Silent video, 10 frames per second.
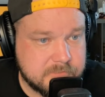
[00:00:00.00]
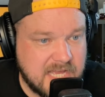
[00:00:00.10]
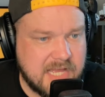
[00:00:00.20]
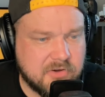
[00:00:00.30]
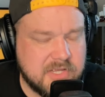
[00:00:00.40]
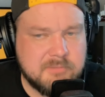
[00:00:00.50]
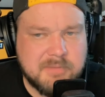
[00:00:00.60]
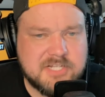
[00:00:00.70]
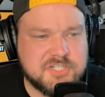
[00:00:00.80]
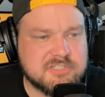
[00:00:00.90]
Hell, he
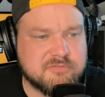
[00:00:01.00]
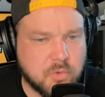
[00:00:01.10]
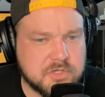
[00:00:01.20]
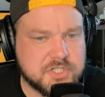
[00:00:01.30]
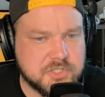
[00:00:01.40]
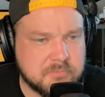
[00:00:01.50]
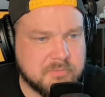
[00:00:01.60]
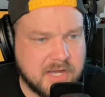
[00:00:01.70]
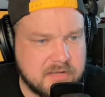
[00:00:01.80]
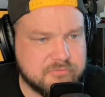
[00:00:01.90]
may just force you to
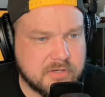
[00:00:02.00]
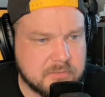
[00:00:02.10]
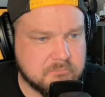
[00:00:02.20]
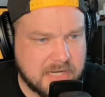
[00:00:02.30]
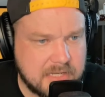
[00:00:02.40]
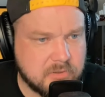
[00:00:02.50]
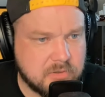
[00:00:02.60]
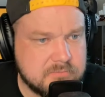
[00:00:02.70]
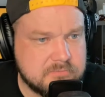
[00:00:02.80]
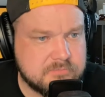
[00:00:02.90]
buy a fucking Bible